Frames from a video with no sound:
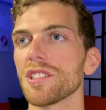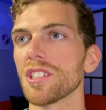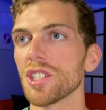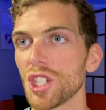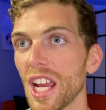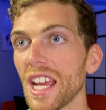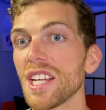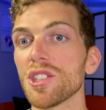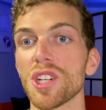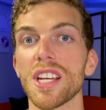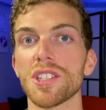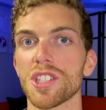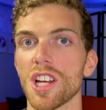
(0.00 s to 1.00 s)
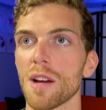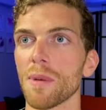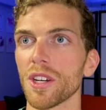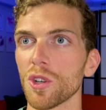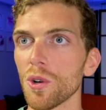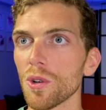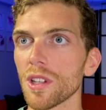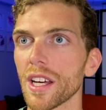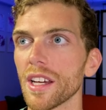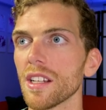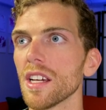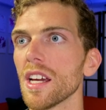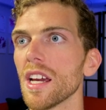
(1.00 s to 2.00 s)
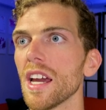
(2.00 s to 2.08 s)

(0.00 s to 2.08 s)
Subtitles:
to change each time I call it,